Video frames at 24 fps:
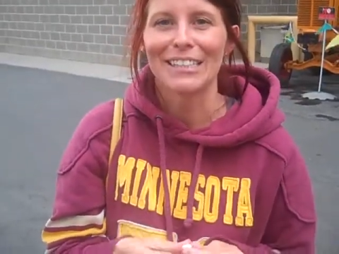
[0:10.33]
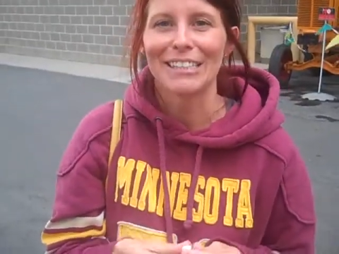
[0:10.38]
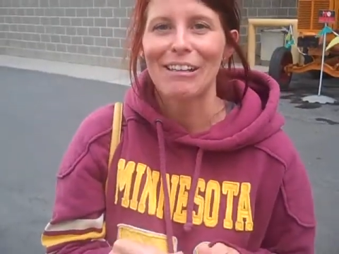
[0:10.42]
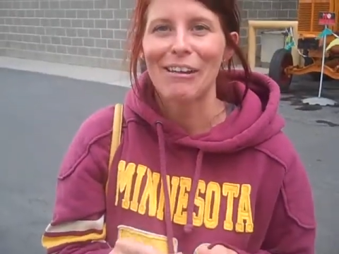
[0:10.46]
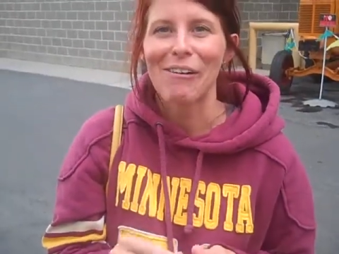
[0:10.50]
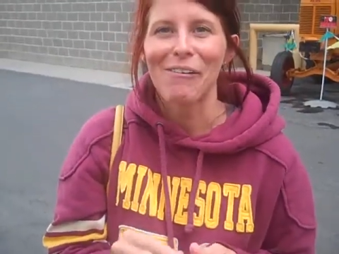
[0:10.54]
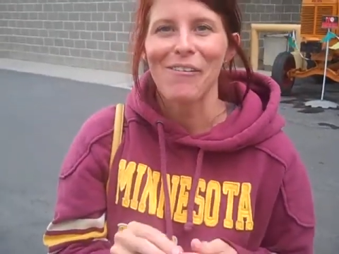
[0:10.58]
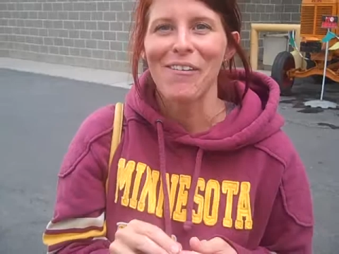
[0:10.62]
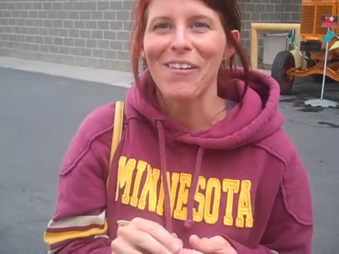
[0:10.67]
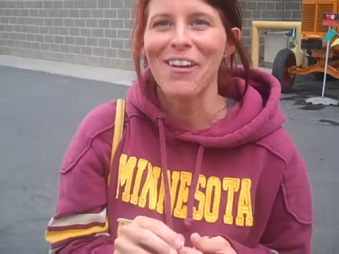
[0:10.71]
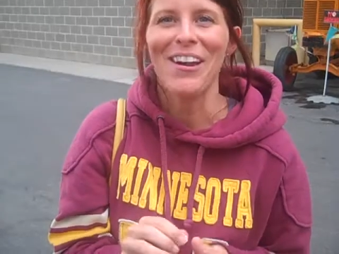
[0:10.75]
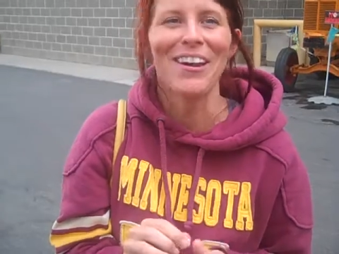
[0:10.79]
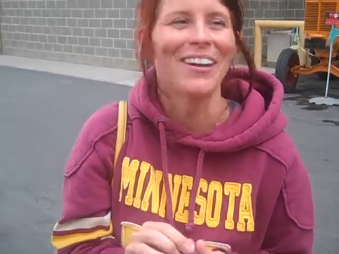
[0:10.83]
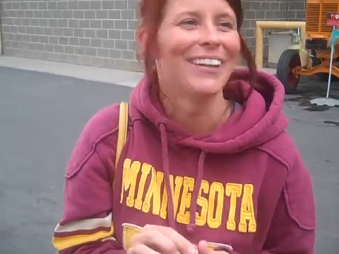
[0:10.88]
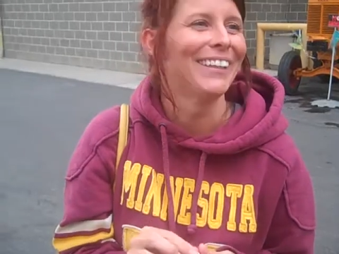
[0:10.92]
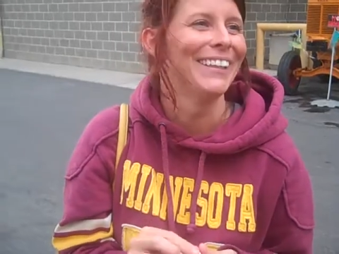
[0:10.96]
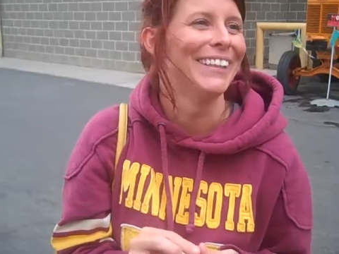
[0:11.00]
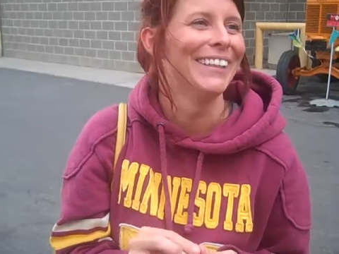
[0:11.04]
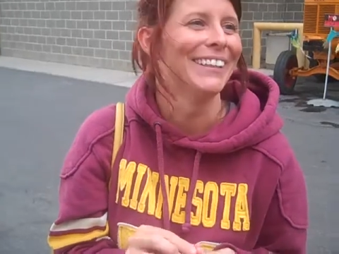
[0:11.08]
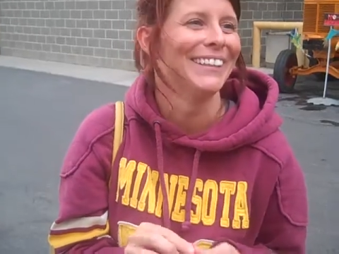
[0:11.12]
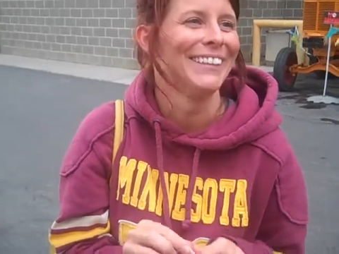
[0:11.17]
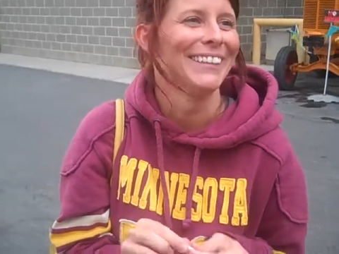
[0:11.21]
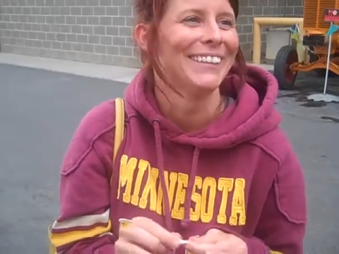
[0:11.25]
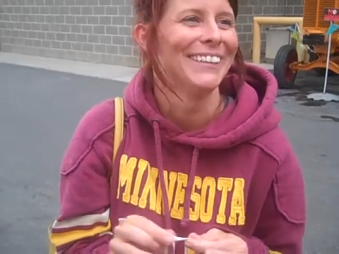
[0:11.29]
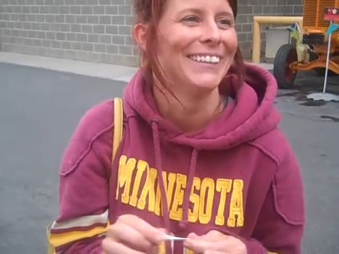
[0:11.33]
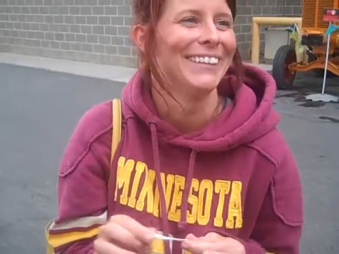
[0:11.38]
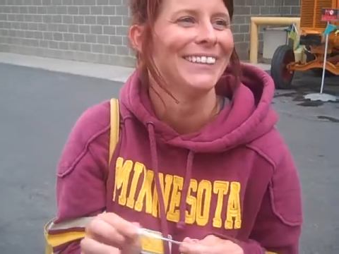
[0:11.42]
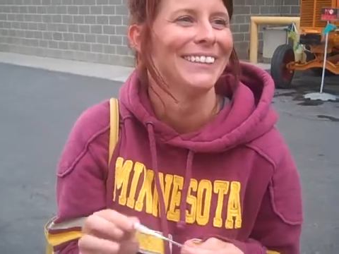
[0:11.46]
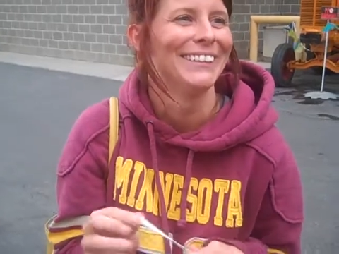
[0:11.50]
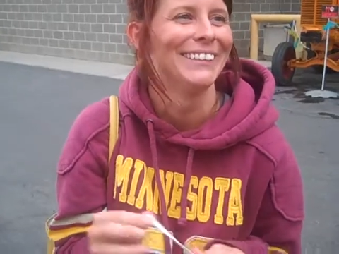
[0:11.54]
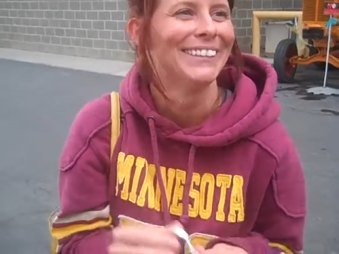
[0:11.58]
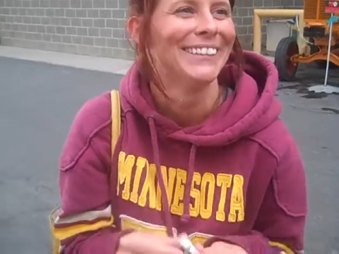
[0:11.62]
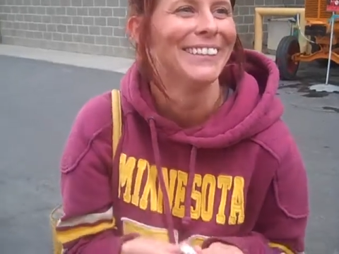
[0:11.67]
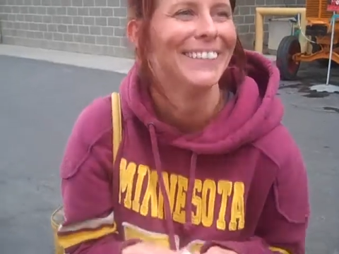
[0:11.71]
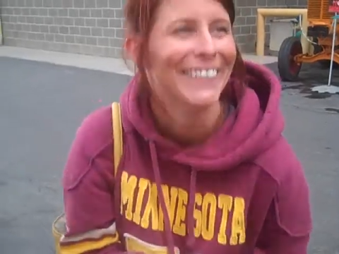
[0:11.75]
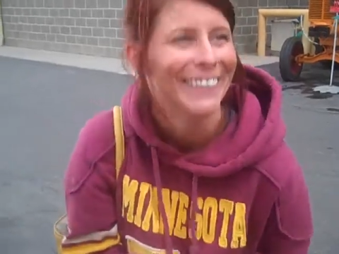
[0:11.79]
You not a big fan of the turkey
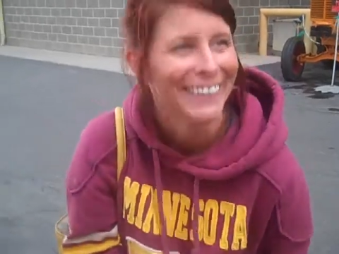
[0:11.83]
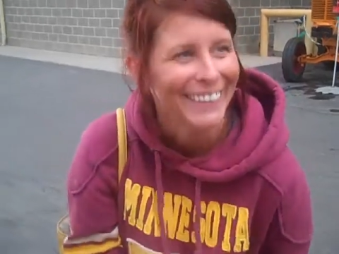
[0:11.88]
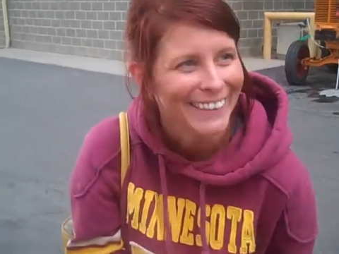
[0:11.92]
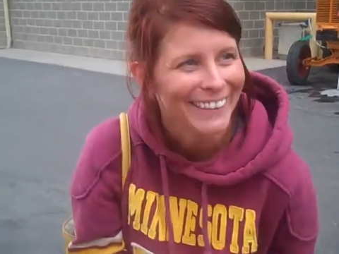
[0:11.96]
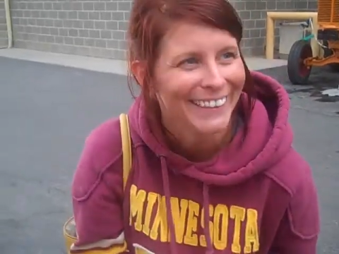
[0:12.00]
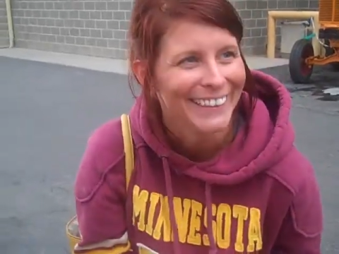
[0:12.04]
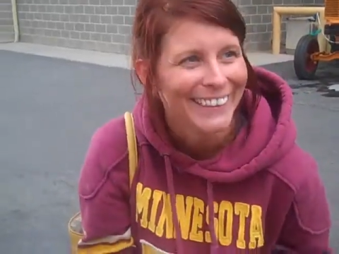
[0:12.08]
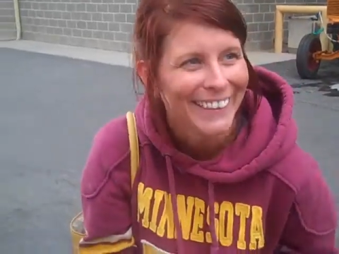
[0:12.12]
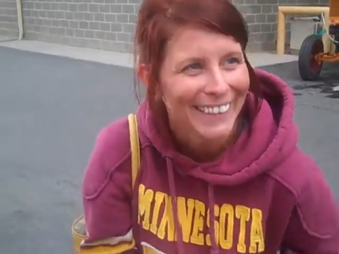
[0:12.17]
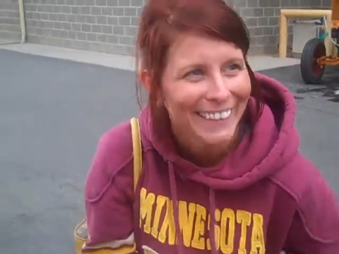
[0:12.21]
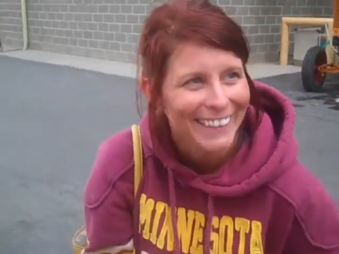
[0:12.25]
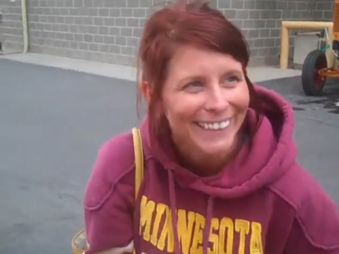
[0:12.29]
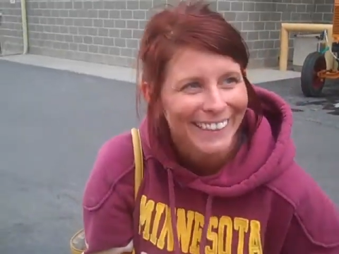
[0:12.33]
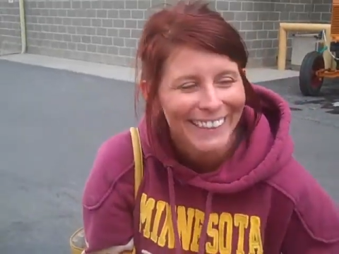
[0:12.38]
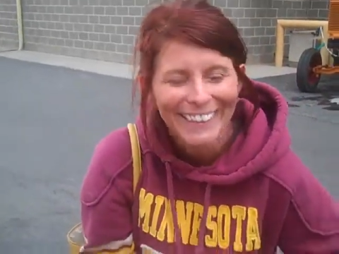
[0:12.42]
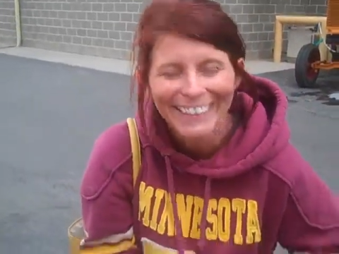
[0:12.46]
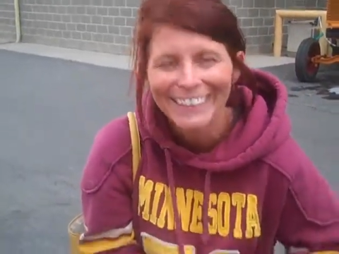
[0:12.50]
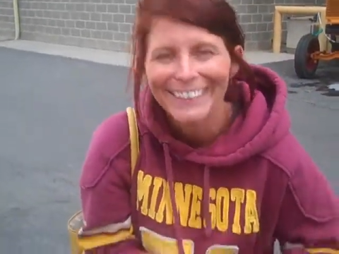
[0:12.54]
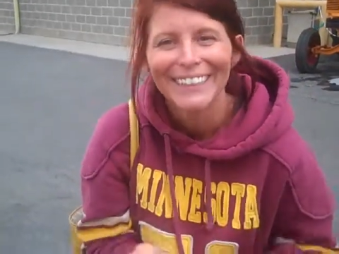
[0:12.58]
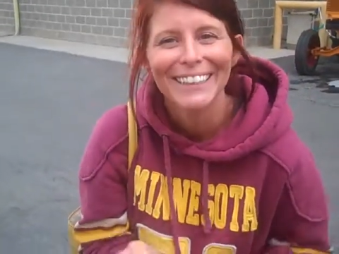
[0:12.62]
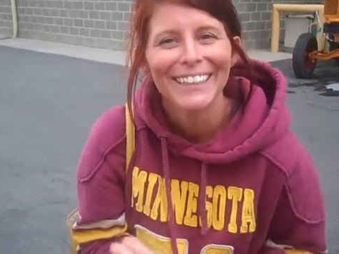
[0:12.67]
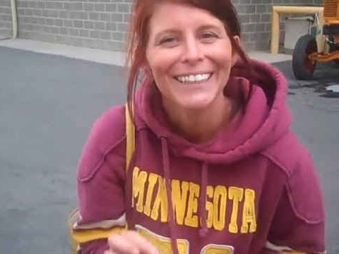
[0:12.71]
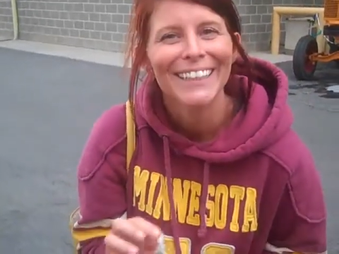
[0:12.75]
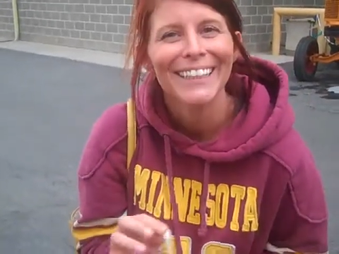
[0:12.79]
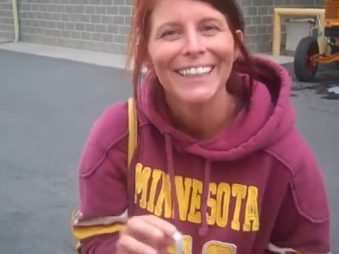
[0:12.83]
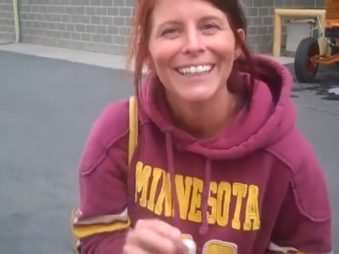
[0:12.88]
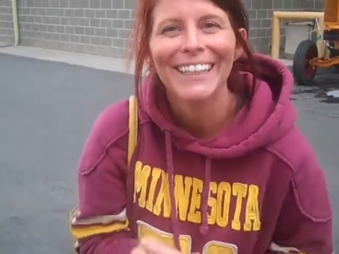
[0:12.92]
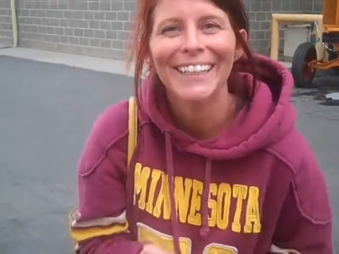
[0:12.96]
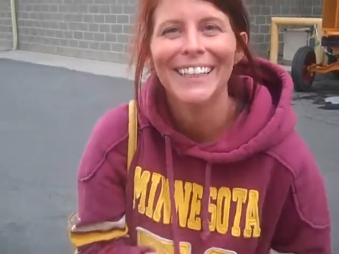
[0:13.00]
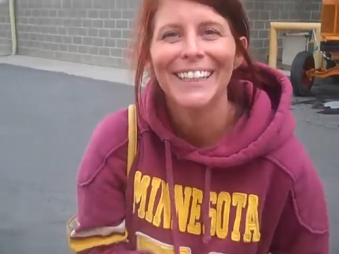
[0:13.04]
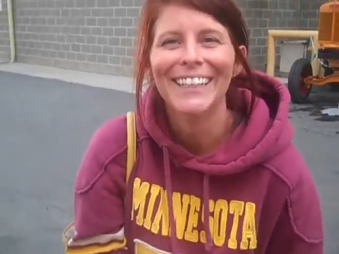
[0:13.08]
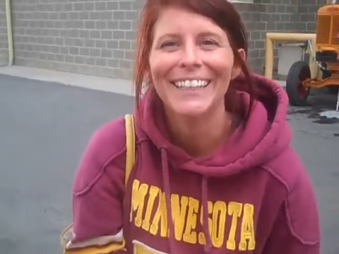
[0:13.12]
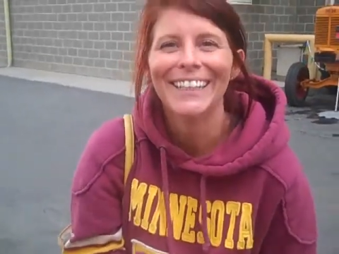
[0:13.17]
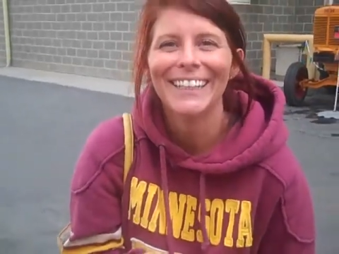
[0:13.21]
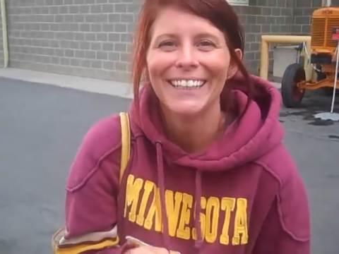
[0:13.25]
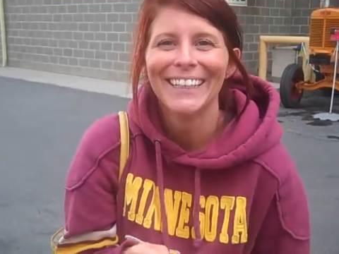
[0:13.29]
legs? Okay, why
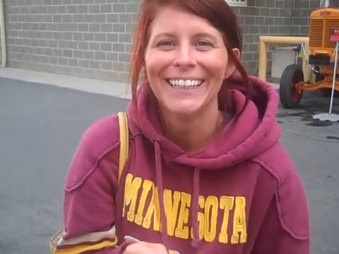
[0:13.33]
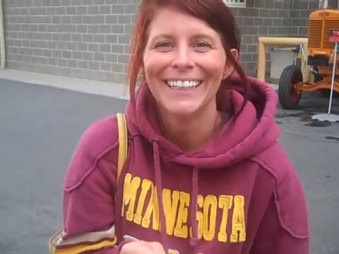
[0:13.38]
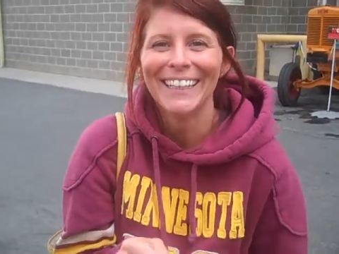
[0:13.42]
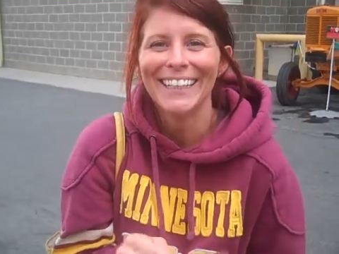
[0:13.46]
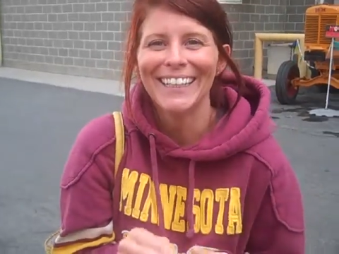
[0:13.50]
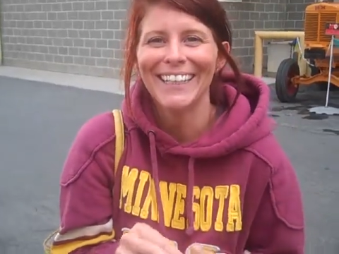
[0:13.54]
is that?